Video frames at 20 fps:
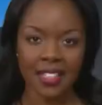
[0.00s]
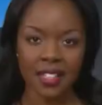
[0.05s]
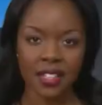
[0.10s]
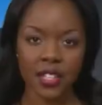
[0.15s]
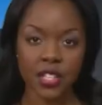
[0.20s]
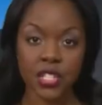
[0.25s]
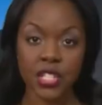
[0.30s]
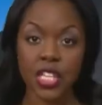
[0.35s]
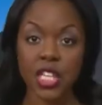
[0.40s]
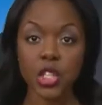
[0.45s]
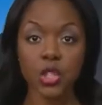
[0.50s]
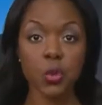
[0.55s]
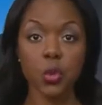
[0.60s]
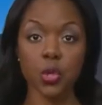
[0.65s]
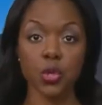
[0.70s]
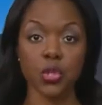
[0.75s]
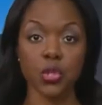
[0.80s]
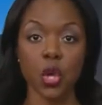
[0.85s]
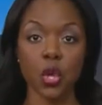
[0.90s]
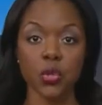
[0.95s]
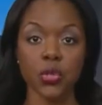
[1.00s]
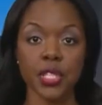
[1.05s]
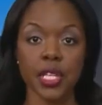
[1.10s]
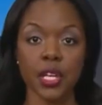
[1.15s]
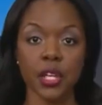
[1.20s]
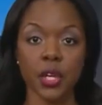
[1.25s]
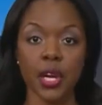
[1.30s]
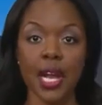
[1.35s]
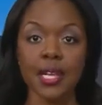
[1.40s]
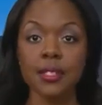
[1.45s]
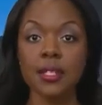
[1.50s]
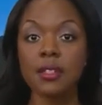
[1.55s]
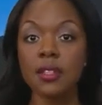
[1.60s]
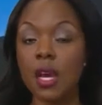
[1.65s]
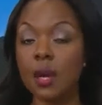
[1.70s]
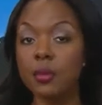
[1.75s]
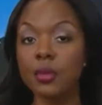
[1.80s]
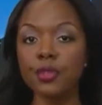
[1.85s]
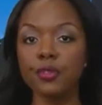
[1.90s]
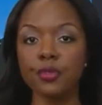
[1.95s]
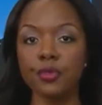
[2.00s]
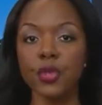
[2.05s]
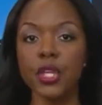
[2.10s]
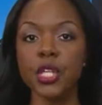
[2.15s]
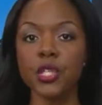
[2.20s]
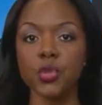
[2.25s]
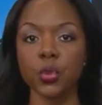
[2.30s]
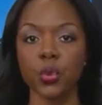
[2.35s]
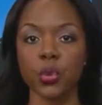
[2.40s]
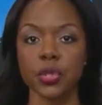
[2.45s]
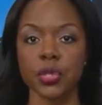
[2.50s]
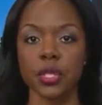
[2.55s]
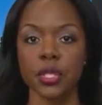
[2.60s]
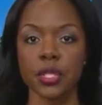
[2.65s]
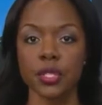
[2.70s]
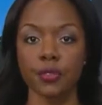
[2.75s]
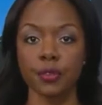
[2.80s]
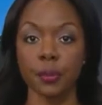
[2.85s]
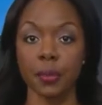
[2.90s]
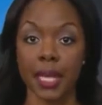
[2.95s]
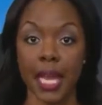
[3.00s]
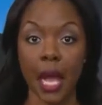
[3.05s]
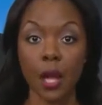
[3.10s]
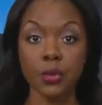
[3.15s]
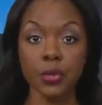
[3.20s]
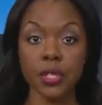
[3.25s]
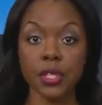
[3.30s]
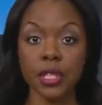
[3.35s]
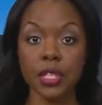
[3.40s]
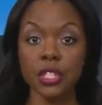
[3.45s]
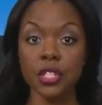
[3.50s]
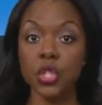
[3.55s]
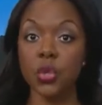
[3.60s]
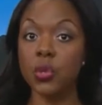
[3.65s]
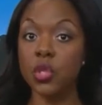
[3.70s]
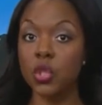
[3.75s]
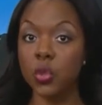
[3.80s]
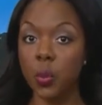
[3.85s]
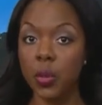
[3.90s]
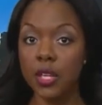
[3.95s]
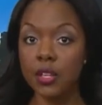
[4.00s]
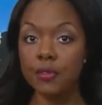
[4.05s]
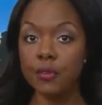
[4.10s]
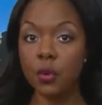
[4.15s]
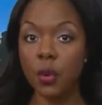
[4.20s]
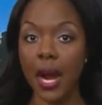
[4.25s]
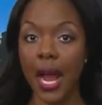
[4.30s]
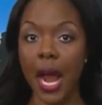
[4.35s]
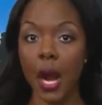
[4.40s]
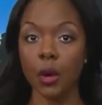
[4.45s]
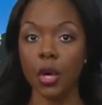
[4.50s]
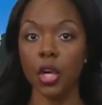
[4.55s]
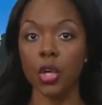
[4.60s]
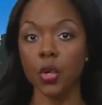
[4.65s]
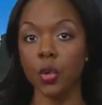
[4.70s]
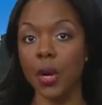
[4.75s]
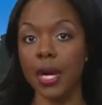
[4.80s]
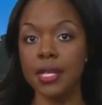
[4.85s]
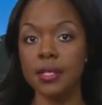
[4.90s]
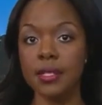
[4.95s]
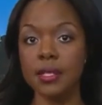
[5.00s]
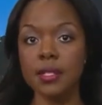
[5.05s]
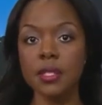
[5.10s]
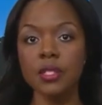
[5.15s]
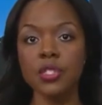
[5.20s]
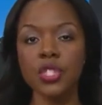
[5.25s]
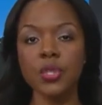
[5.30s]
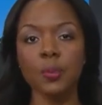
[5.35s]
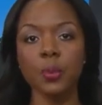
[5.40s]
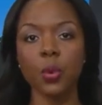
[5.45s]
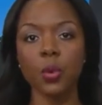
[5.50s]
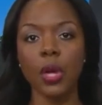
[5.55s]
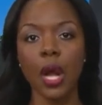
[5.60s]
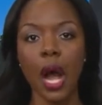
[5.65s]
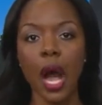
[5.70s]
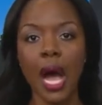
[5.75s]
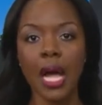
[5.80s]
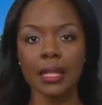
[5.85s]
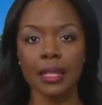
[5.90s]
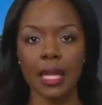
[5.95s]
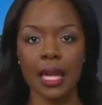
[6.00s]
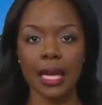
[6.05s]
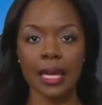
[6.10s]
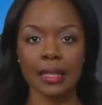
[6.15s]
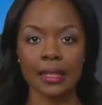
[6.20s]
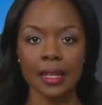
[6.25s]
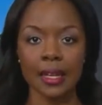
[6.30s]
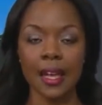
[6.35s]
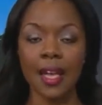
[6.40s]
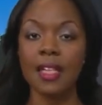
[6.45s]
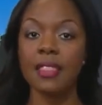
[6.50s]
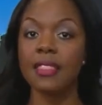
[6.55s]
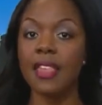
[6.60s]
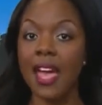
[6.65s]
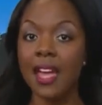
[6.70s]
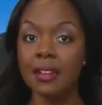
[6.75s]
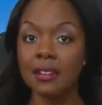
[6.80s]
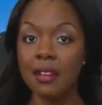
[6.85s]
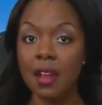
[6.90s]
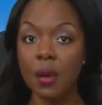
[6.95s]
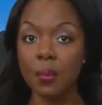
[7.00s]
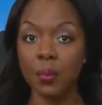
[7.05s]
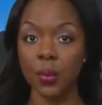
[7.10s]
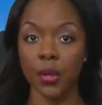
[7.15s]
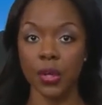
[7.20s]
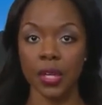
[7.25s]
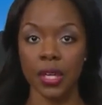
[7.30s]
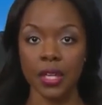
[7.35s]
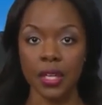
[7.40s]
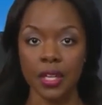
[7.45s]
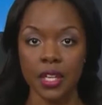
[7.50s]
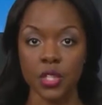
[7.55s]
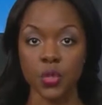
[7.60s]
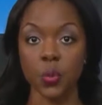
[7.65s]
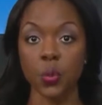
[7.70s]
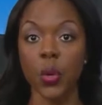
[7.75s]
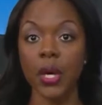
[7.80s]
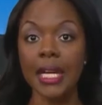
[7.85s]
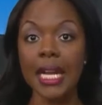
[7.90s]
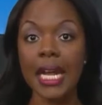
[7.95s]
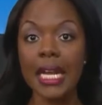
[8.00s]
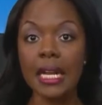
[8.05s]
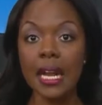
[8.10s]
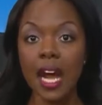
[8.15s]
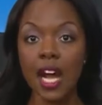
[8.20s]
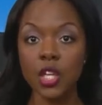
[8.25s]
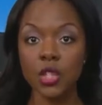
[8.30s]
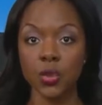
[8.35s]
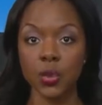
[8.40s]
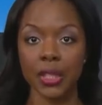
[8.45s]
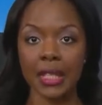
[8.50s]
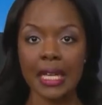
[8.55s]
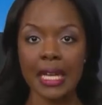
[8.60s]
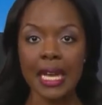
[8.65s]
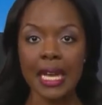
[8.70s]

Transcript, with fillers: The Sexual Assault Center has a number of resources, from counseling to a twenty-four hour crisis and support hotline. That number is one eight hundred,